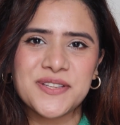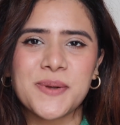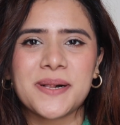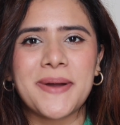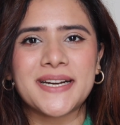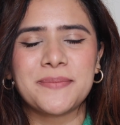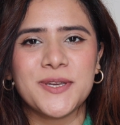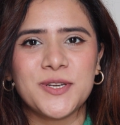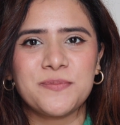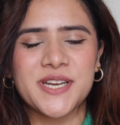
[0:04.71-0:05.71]
friends, welcome back to my
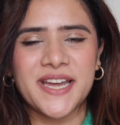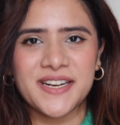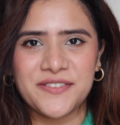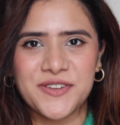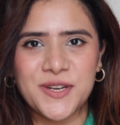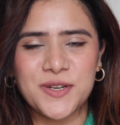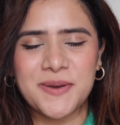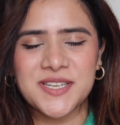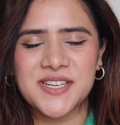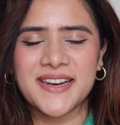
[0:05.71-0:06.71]
YouTube channel. If you're new to
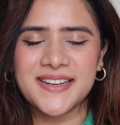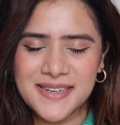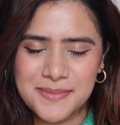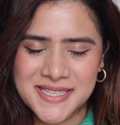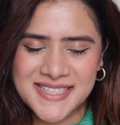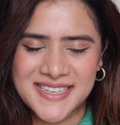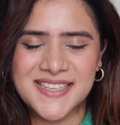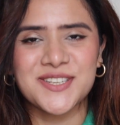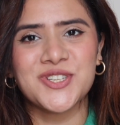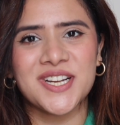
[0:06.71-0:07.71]
my channel, namaste,
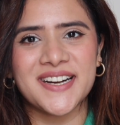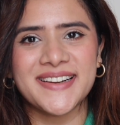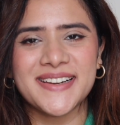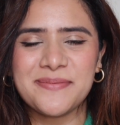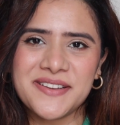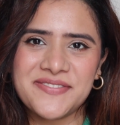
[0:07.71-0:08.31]
sachikal, I'm